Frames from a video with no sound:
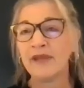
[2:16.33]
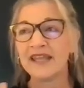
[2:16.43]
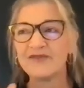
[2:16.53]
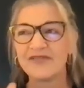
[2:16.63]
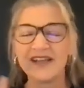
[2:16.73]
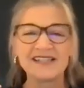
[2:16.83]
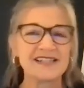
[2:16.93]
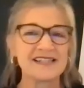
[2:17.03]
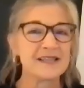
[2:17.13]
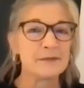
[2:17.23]
making
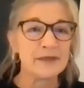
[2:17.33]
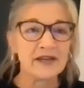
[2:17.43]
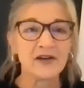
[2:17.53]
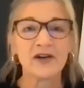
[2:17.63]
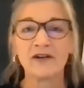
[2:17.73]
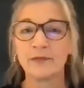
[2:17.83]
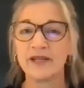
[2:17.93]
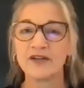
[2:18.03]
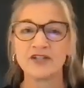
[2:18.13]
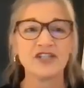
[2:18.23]
faces in the mirror
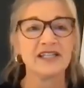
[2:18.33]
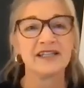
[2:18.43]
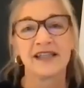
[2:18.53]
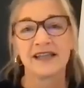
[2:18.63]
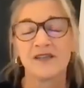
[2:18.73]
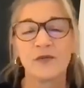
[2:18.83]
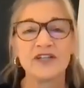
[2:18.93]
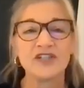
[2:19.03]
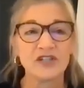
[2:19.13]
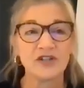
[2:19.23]
because she didn't like the
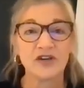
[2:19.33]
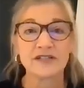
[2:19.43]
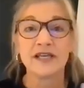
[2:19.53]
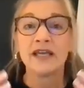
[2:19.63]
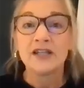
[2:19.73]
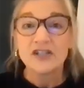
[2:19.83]
way she looked.